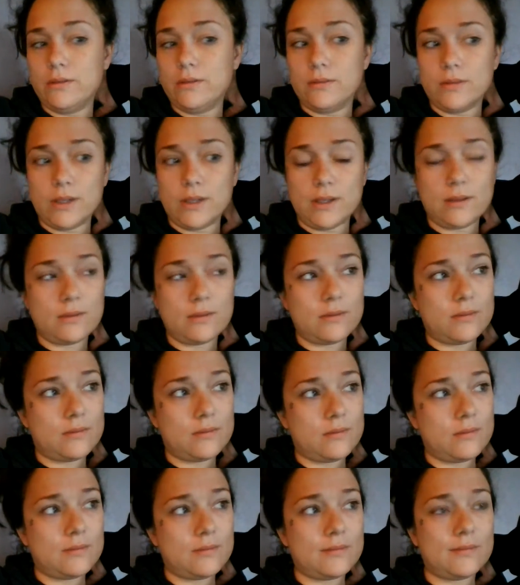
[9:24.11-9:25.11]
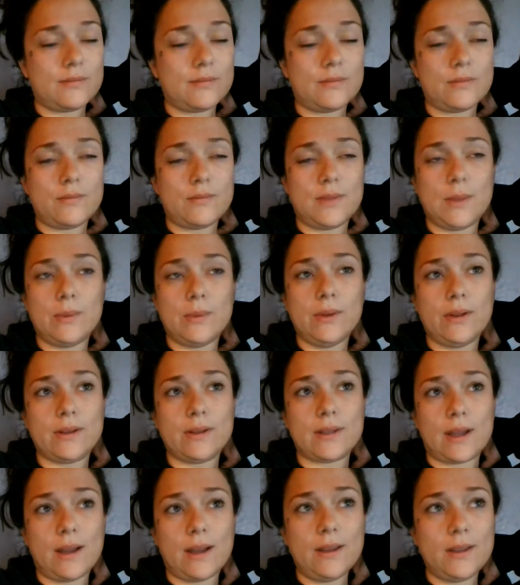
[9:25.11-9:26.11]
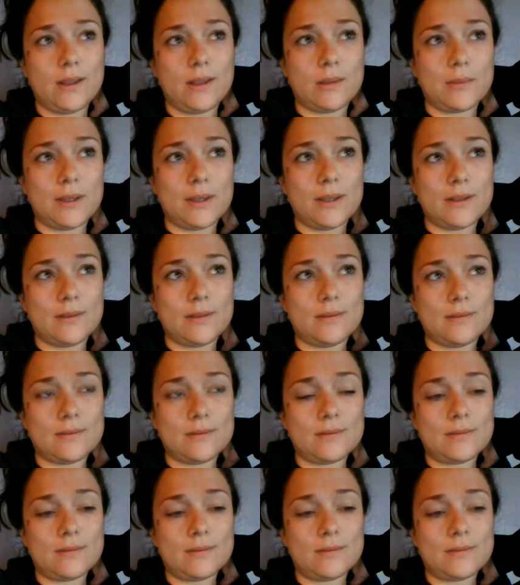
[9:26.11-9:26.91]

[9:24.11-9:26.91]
like people are dying, man.